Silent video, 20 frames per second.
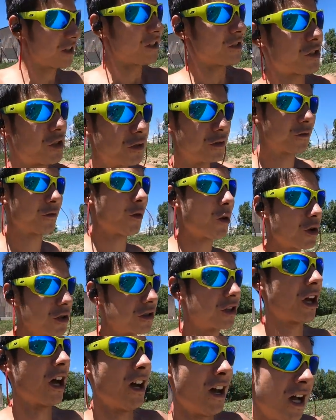today's June
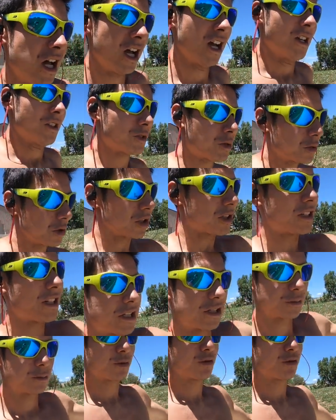4th, so we're looking at the